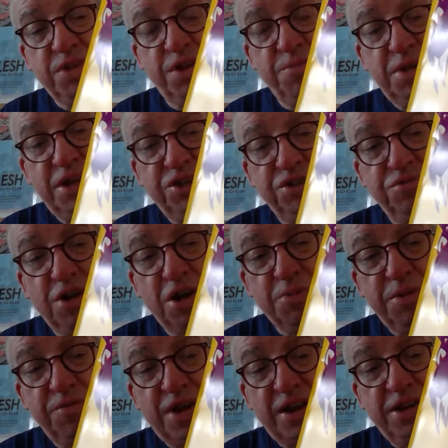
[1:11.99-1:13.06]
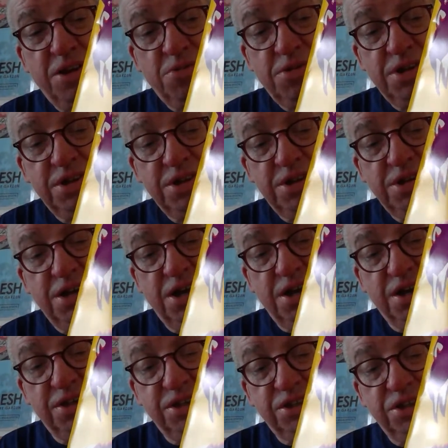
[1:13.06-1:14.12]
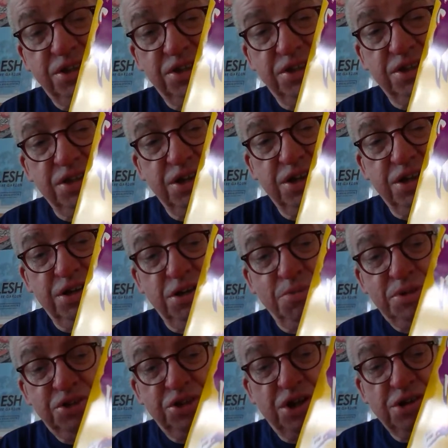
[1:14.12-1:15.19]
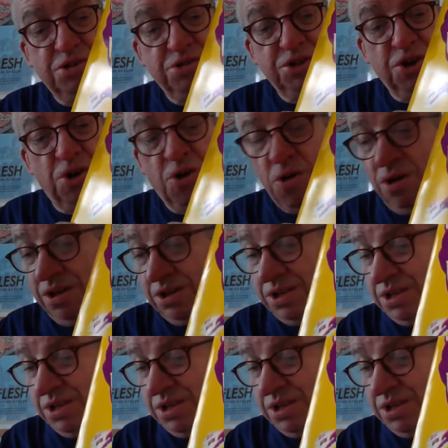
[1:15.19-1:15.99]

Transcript: A major rugby venue. This is the Urban Jungle Tour.